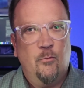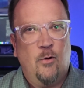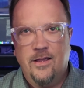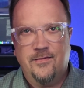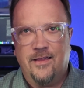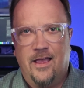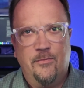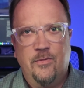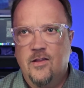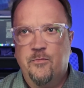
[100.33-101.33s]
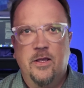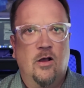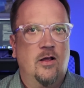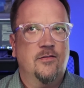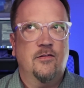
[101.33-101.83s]
And why is that? It's
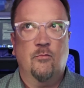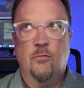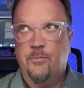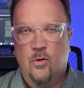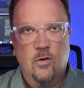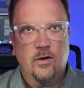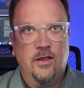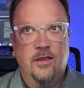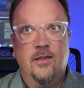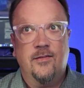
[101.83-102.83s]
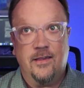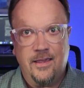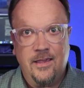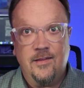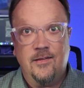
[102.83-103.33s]
because reporting is
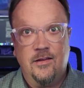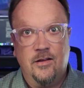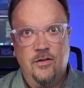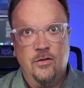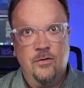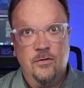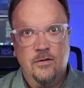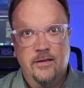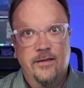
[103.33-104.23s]
easy to do,